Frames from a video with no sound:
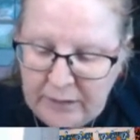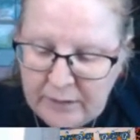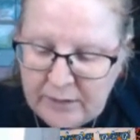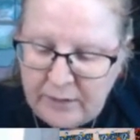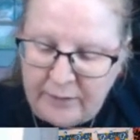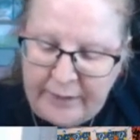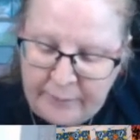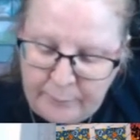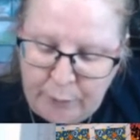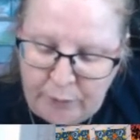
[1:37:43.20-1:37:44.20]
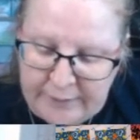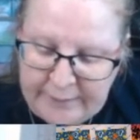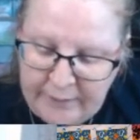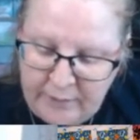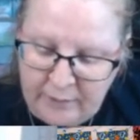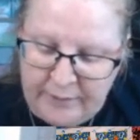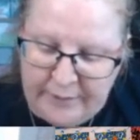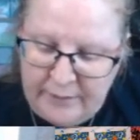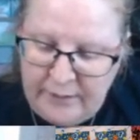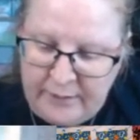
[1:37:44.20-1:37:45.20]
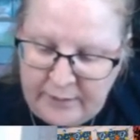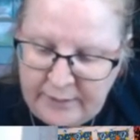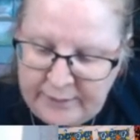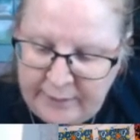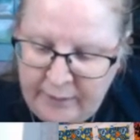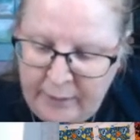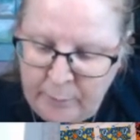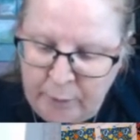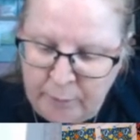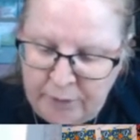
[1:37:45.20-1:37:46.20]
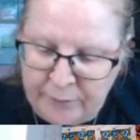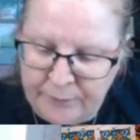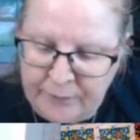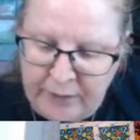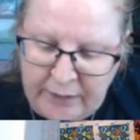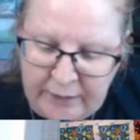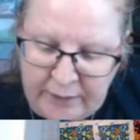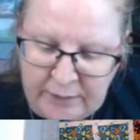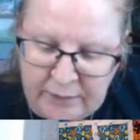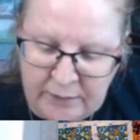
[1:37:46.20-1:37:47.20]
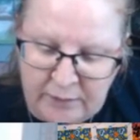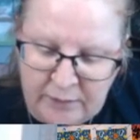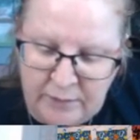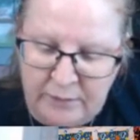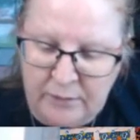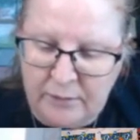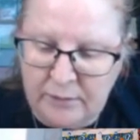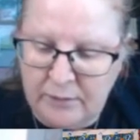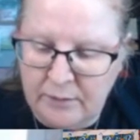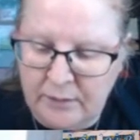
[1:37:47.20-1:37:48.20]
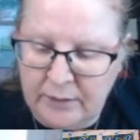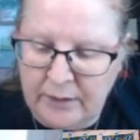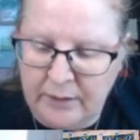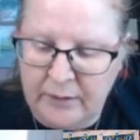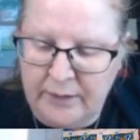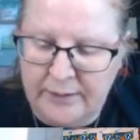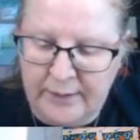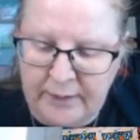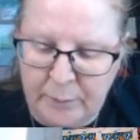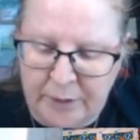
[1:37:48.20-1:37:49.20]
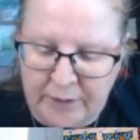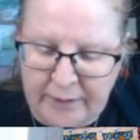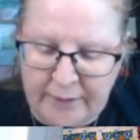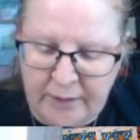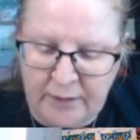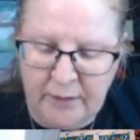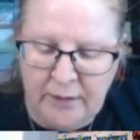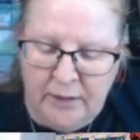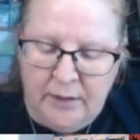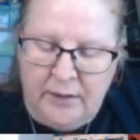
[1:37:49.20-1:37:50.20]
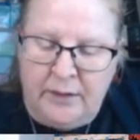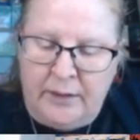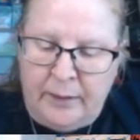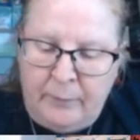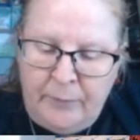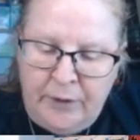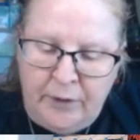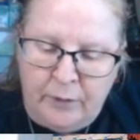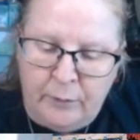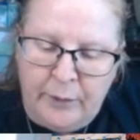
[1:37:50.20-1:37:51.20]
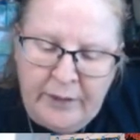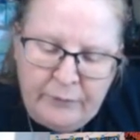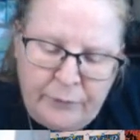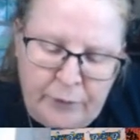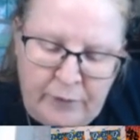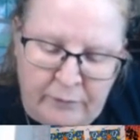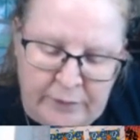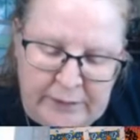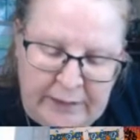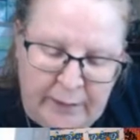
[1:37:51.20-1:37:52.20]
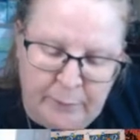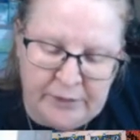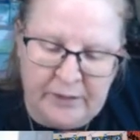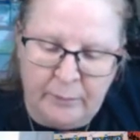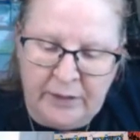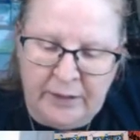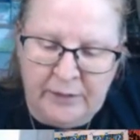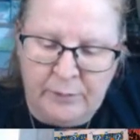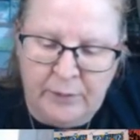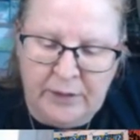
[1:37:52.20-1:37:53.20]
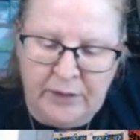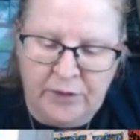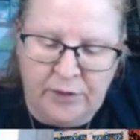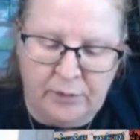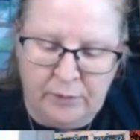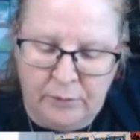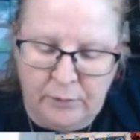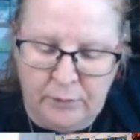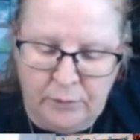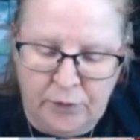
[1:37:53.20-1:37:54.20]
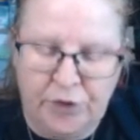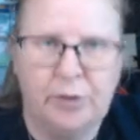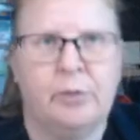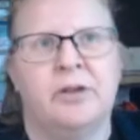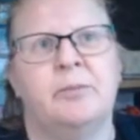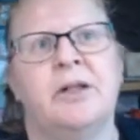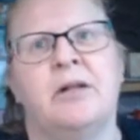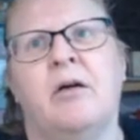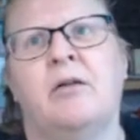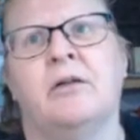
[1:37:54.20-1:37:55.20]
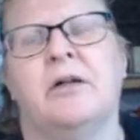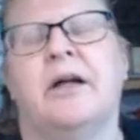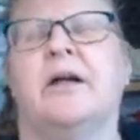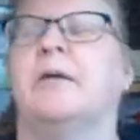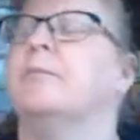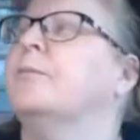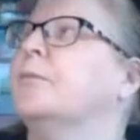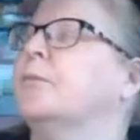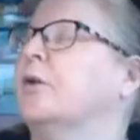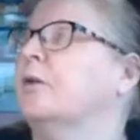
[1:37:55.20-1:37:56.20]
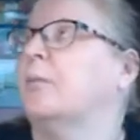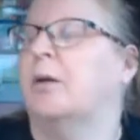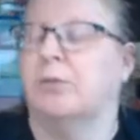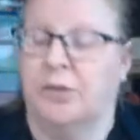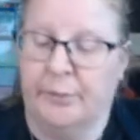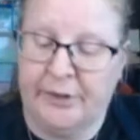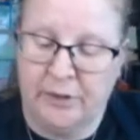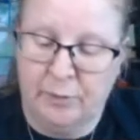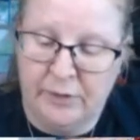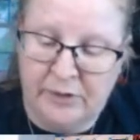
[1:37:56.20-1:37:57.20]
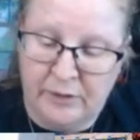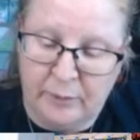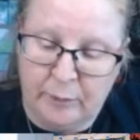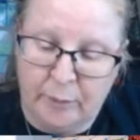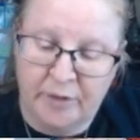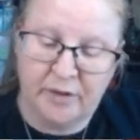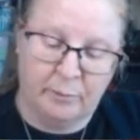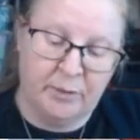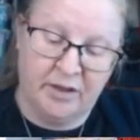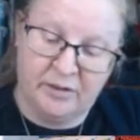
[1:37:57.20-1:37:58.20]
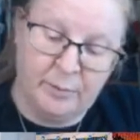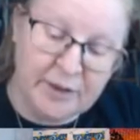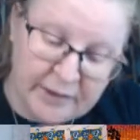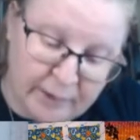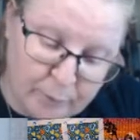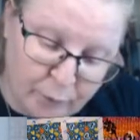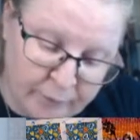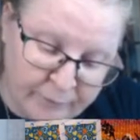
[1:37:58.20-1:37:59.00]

so yeah, pause and think on this is a Salah moment. And it's a little bit like, you know, we get food every day, but some things we need to chew on a bit longer. One of the Bible terms actually was that we weren't on mother's milk anymore,